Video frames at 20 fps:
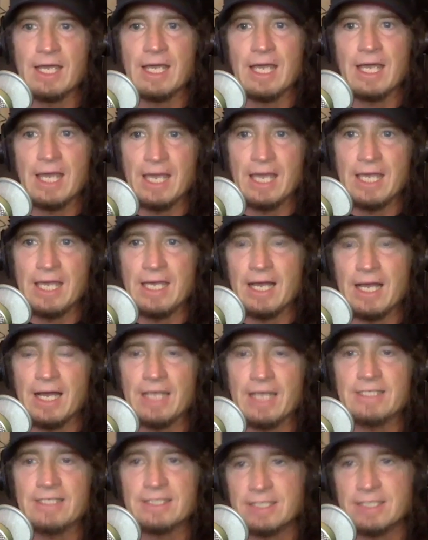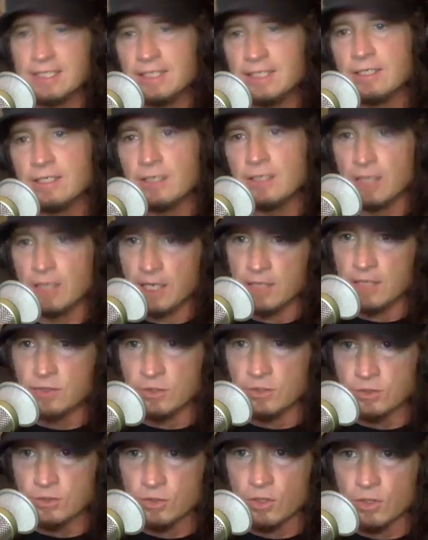AIC,
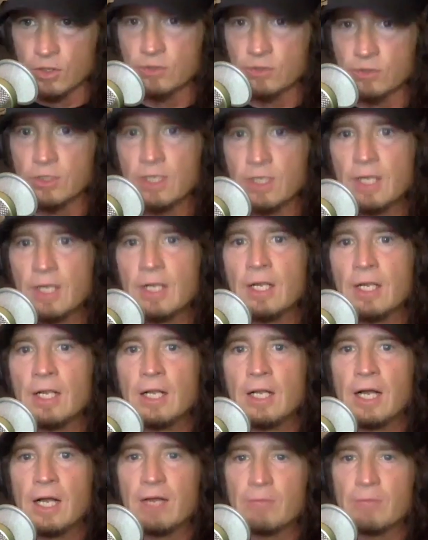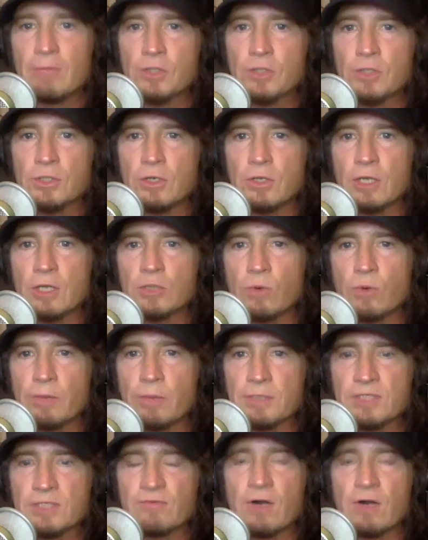agent in charge? I have martial arts,
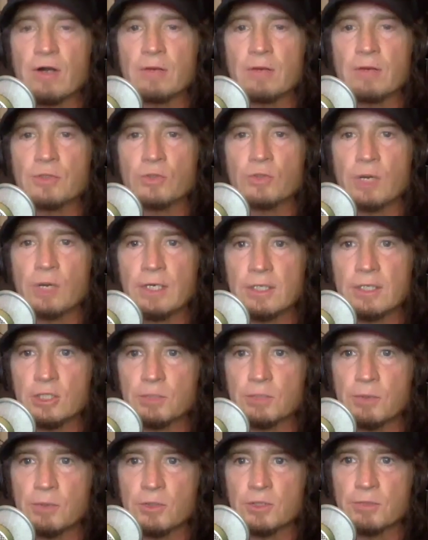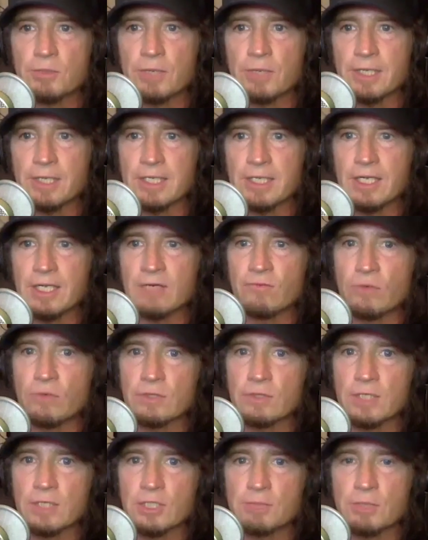weapons, firearms training experience, but I can't afford
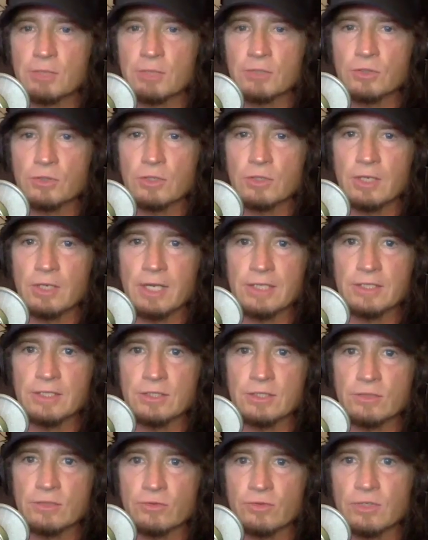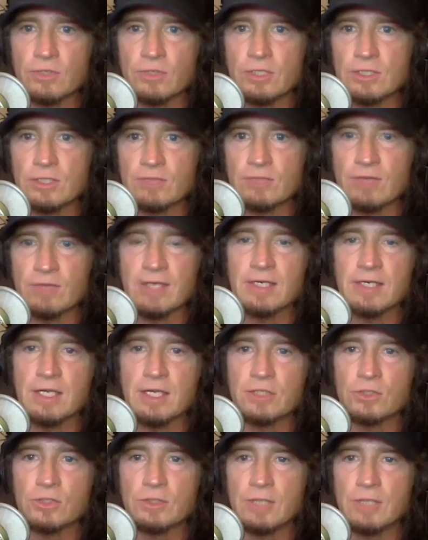to take special classes or things of that
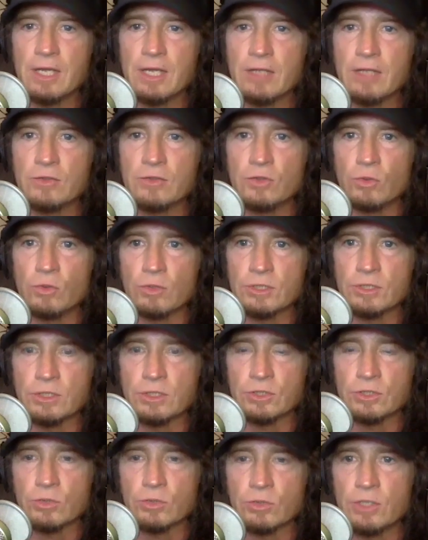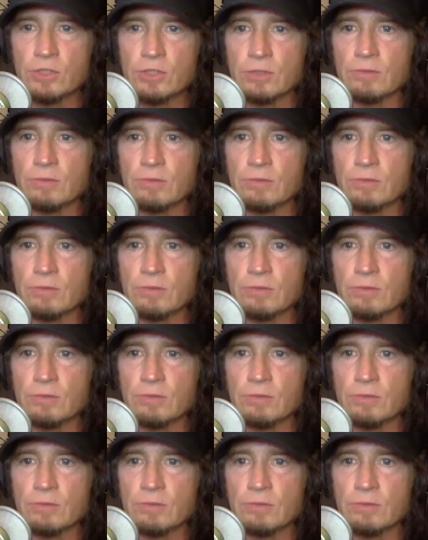nature now due to our situation.